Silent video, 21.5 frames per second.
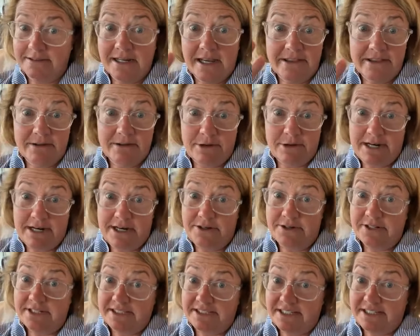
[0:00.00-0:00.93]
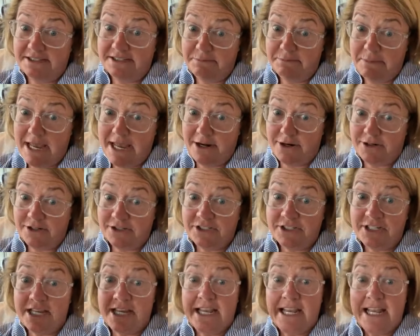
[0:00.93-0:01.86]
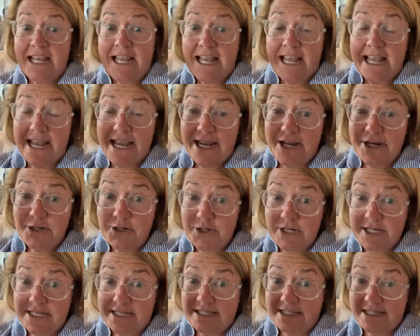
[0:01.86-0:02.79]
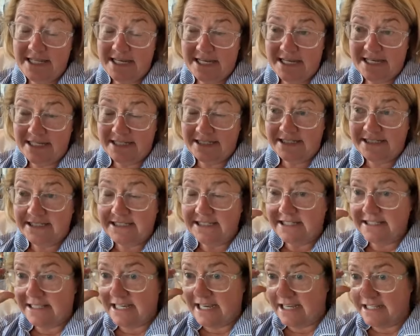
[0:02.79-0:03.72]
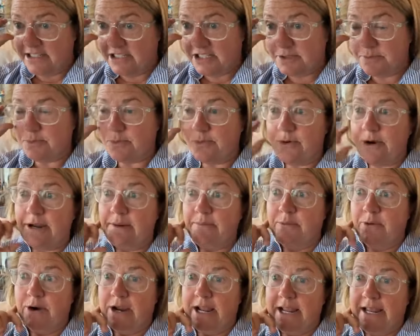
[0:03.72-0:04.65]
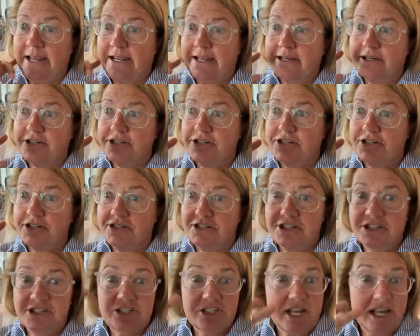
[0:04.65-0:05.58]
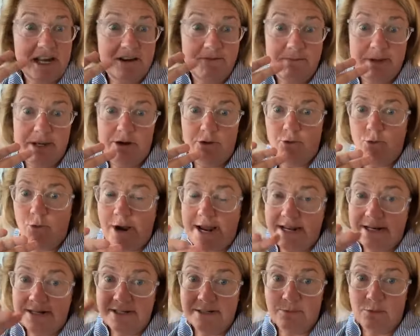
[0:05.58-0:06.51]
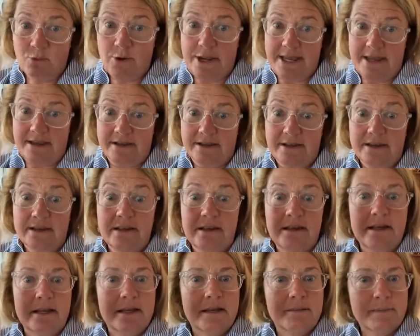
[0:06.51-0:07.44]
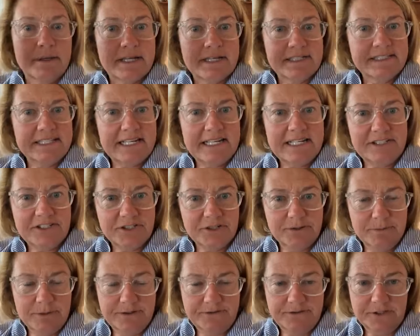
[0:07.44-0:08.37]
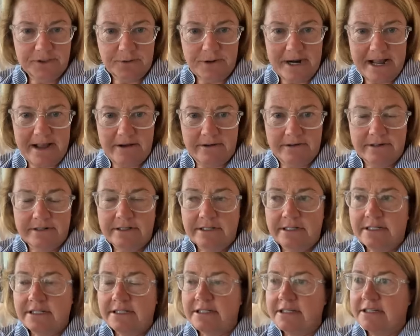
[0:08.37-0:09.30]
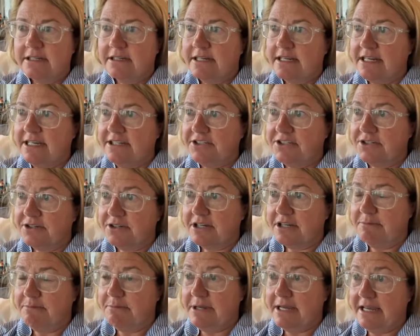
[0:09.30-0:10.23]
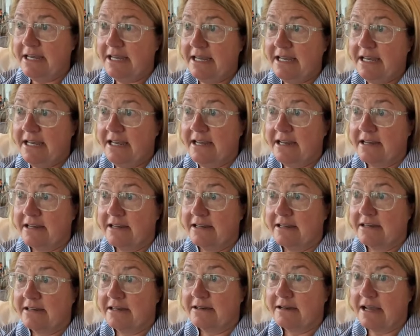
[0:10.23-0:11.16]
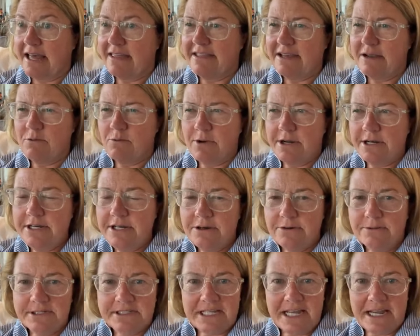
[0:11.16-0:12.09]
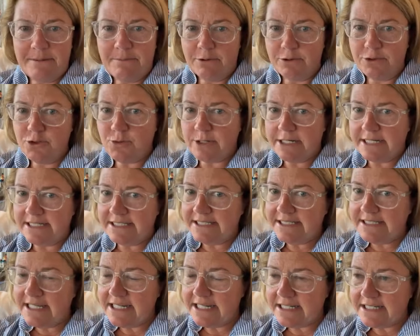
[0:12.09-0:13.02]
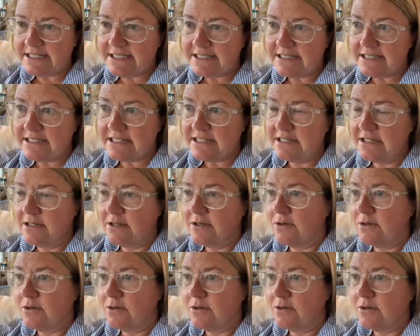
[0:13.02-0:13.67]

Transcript: not that what Adrian says matters, Adrian thinks that spring break should just kind of be a random week because Easter moves around. Easter could be, I think one year it was April 26th.